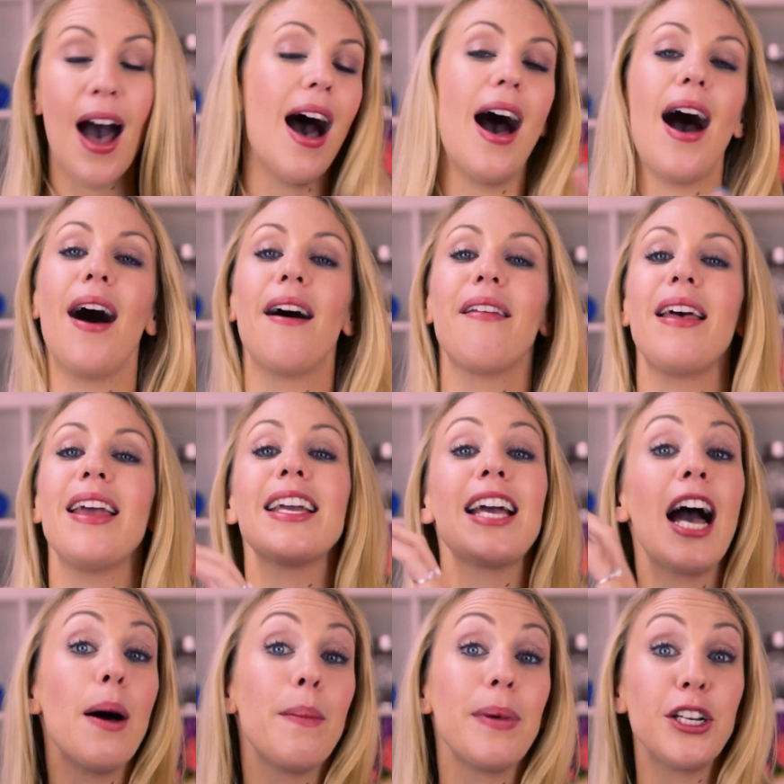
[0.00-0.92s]
Are they
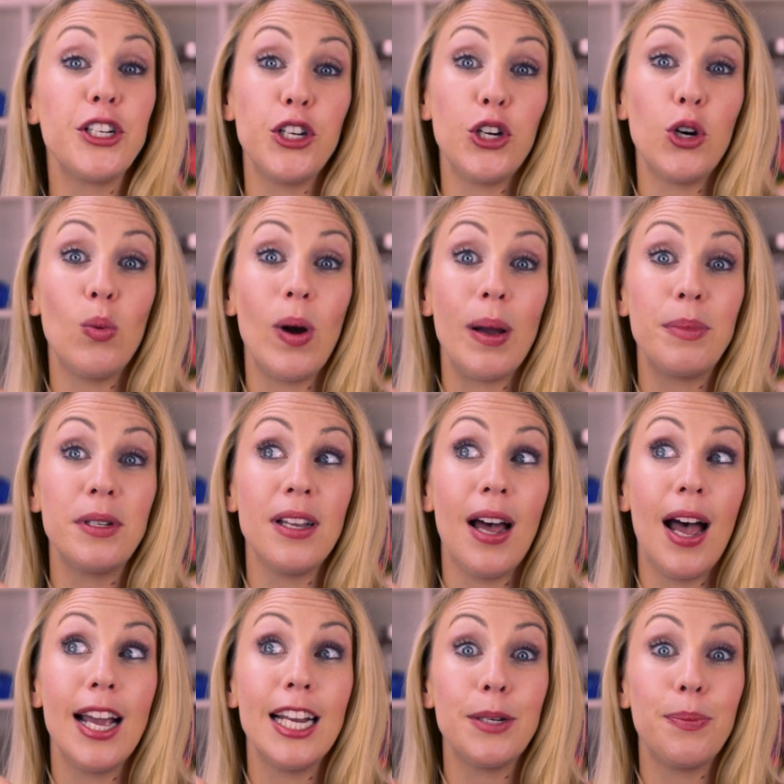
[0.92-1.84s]
coming to your
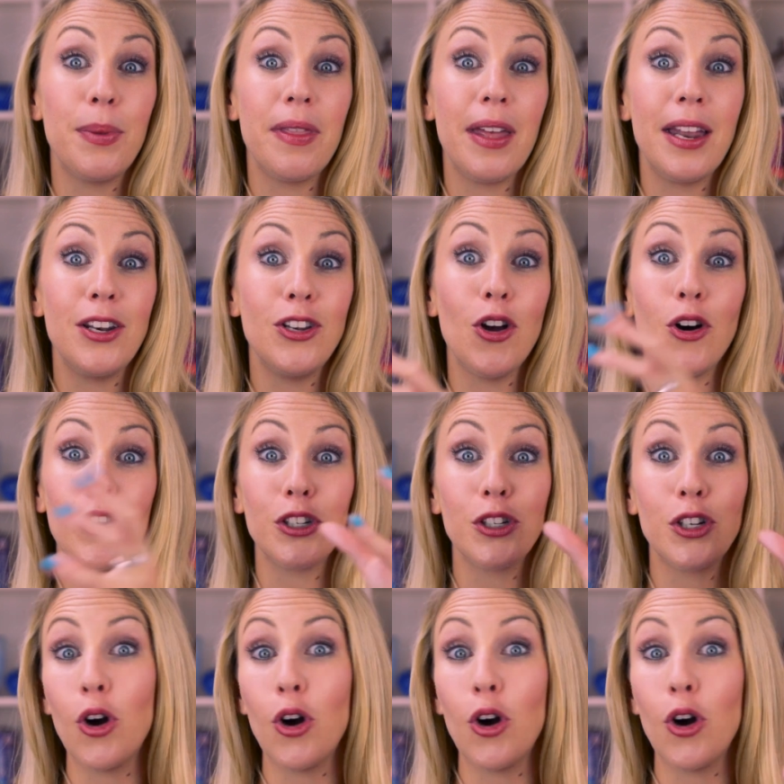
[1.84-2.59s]
website but they're not